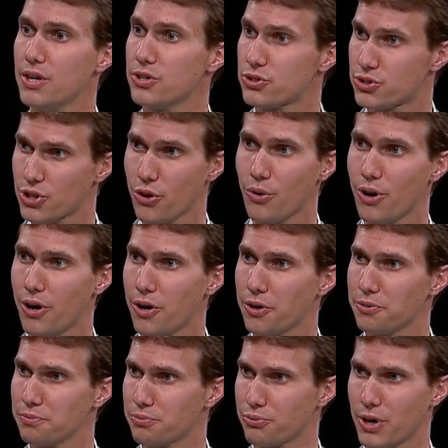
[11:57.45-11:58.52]
so
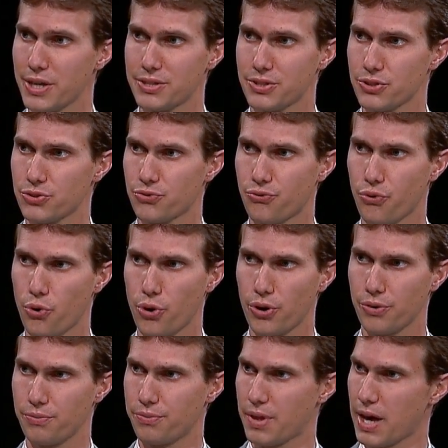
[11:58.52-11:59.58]
are prices
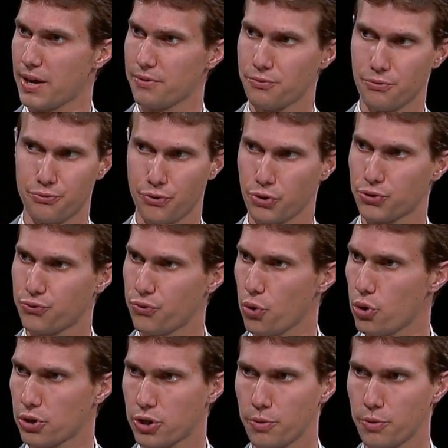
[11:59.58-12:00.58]
for that first floor